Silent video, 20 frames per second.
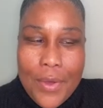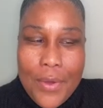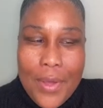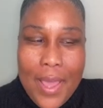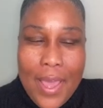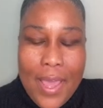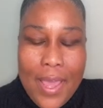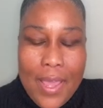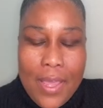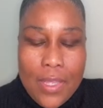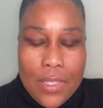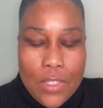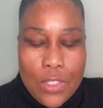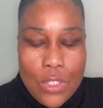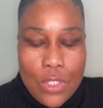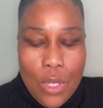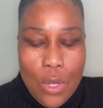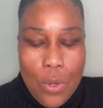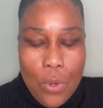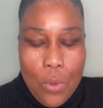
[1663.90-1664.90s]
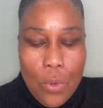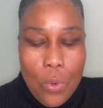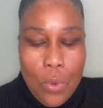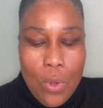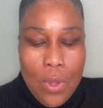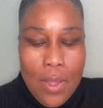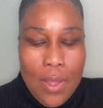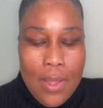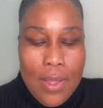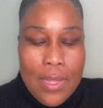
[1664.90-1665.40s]
Okay?
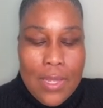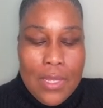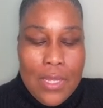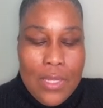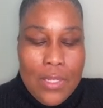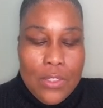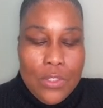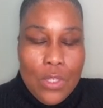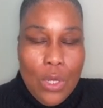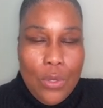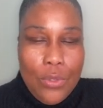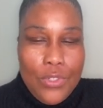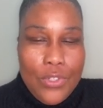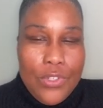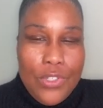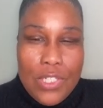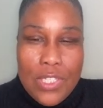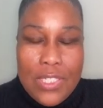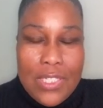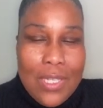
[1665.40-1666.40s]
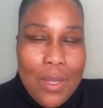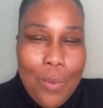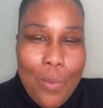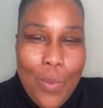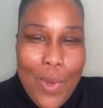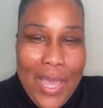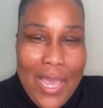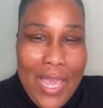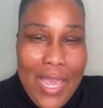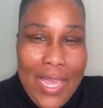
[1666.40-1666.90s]
So those are just
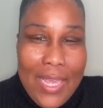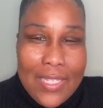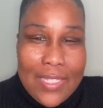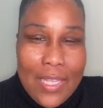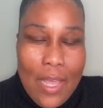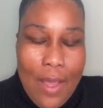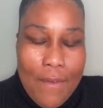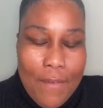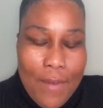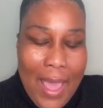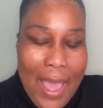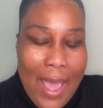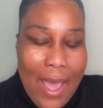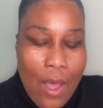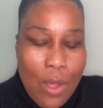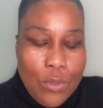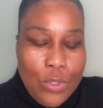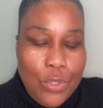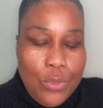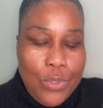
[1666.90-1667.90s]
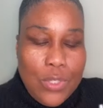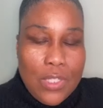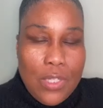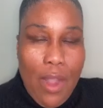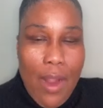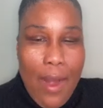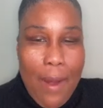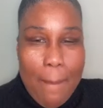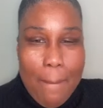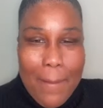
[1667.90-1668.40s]
some ways of how to
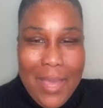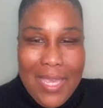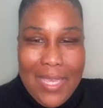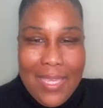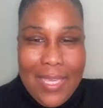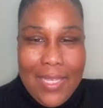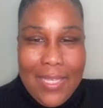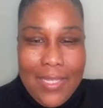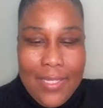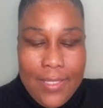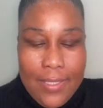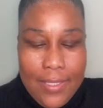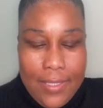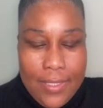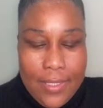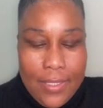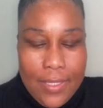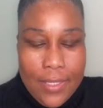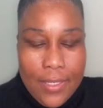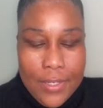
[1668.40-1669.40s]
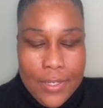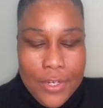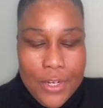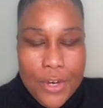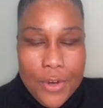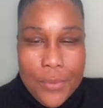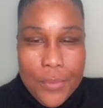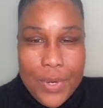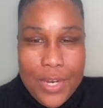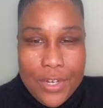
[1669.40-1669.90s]
start making good
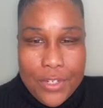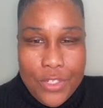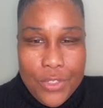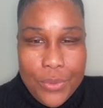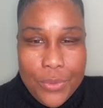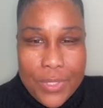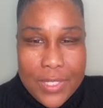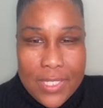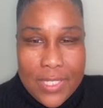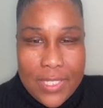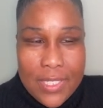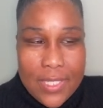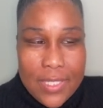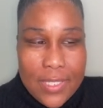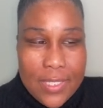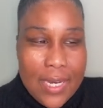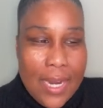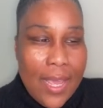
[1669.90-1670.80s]
career choices.